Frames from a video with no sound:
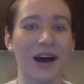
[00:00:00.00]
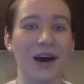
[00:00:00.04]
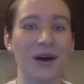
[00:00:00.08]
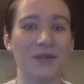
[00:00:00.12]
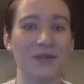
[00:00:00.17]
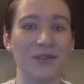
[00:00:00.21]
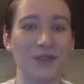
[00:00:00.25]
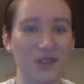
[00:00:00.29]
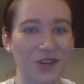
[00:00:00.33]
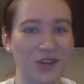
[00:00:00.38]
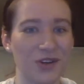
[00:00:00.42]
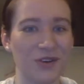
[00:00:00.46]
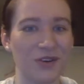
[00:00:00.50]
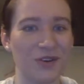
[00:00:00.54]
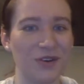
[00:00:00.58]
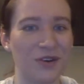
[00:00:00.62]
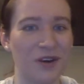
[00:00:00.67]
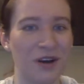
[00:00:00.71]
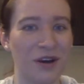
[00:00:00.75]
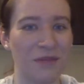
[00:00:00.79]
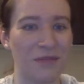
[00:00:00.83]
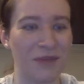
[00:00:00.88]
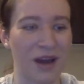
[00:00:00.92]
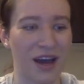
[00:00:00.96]

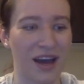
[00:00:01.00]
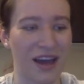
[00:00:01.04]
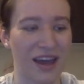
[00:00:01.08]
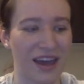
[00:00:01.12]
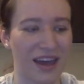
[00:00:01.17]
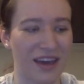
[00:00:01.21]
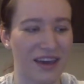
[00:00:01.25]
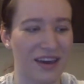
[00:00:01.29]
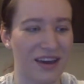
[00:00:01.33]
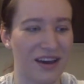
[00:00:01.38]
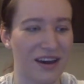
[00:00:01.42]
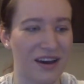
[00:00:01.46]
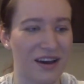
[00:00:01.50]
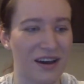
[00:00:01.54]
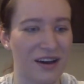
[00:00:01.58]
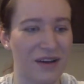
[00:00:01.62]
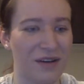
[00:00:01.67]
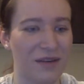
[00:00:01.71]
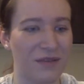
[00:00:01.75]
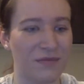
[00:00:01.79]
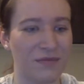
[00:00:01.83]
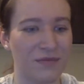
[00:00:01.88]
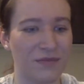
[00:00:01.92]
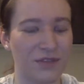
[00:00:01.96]
to
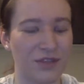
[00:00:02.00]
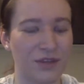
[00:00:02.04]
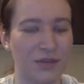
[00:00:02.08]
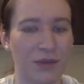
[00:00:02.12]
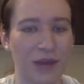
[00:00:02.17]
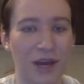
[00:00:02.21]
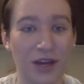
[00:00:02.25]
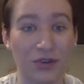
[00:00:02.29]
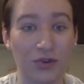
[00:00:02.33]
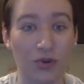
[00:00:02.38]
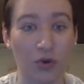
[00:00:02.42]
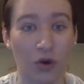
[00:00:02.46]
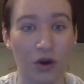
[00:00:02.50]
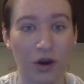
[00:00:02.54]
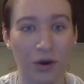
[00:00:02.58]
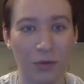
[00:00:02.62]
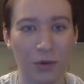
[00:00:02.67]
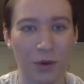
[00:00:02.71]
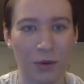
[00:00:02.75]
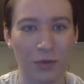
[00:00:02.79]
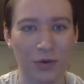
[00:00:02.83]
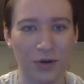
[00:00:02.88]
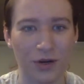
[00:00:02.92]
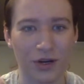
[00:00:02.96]
my
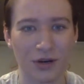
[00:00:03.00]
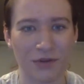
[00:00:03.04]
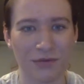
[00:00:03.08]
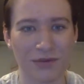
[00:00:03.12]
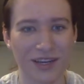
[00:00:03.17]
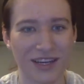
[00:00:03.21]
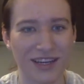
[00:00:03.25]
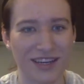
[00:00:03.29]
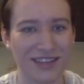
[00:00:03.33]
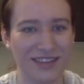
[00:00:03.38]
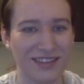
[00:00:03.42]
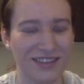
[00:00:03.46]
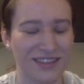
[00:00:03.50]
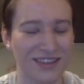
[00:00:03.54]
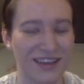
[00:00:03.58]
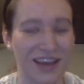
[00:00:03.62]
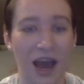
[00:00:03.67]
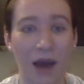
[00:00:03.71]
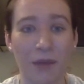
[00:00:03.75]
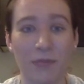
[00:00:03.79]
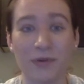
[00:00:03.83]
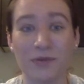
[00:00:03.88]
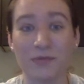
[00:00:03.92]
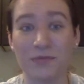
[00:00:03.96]
dorm apartment. It
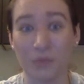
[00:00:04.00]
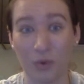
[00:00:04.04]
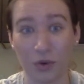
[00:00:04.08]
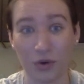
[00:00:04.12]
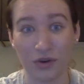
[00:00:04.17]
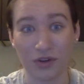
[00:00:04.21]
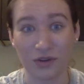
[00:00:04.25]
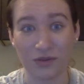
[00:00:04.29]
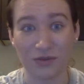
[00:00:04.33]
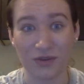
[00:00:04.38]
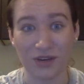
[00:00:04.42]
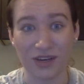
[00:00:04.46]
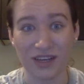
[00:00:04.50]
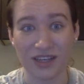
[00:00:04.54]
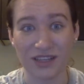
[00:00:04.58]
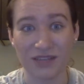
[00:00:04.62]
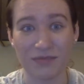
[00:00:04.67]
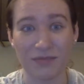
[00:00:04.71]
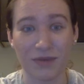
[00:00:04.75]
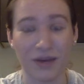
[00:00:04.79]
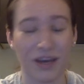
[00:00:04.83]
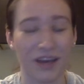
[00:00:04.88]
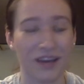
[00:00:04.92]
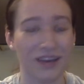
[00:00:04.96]
happens more than once,
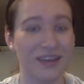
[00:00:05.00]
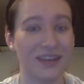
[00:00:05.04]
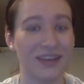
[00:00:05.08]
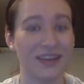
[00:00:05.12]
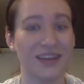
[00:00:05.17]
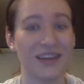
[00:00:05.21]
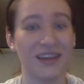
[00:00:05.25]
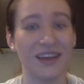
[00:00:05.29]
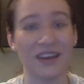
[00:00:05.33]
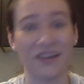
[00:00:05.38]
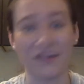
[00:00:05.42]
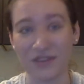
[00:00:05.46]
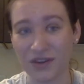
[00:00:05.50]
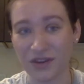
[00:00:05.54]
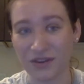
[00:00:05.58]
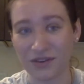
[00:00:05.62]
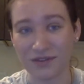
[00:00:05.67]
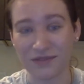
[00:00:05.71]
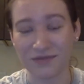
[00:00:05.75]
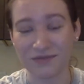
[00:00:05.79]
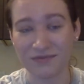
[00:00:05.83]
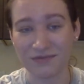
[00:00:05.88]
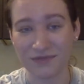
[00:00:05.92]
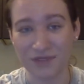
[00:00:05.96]
but if you
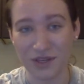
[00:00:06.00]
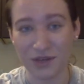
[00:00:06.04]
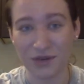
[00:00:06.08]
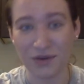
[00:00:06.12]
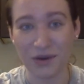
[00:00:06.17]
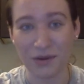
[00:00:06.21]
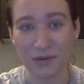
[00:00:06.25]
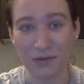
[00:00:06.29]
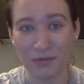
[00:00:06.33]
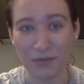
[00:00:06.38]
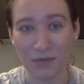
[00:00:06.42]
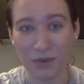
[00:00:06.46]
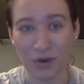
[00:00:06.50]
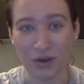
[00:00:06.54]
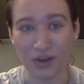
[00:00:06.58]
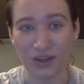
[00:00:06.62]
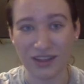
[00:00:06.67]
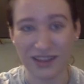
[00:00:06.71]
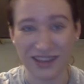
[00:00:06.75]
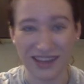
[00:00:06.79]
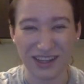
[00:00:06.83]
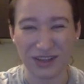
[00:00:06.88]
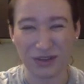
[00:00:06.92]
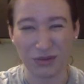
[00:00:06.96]
do it more
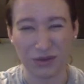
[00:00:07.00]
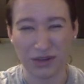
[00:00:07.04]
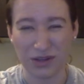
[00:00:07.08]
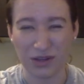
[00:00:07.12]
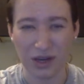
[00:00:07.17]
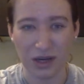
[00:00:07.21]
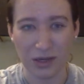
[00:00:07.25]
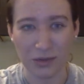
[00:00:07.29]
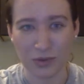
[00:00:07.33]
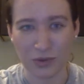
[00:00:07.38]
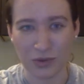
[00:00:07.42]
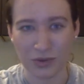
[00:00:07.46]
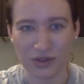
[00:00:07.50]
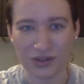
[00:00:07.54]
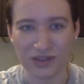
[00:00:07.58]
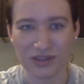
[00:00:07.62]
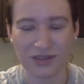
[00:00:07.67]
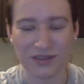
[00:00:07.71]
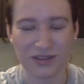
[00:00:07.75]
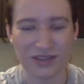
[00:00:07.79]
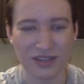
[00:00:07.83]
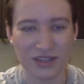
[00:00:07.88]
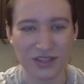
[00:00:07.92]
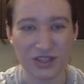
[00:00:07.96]
than like 3 times or
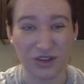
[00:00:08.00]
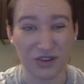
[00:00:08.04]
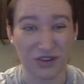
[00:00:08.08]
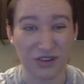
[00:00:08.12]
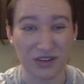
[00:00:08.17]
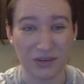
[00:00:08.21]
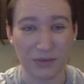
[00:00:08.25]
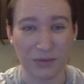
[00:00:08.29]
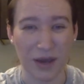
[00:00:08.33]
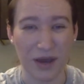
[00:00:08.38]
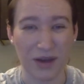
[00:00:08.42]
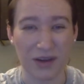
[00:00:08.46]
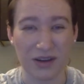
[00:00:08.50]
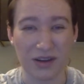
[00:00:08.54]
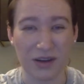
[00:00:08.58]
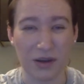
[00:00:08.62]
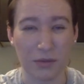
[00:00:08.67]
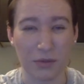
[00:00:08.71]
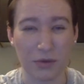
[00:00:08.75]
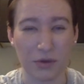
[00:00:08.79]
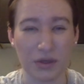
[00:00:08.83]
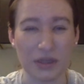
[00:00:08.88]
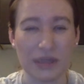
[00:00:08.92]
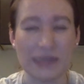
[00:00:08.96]
a certain amount of
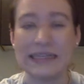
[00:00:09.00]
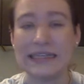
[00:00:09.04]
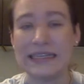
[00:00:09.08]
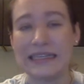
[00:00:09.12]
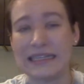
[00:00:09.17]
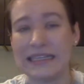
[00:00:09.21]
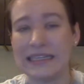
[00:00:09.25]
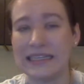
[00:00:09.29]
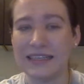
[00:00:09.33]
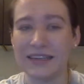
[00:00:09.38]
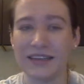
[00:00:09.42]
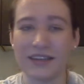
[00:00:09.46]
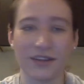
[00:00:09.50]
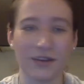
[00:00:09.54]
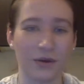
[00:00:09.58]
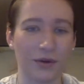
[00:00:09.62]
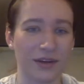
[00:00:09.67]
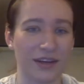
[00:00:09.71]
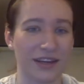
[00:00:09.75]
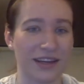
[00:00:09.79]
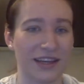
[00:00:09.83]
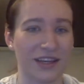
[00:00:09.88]
number, it's going to get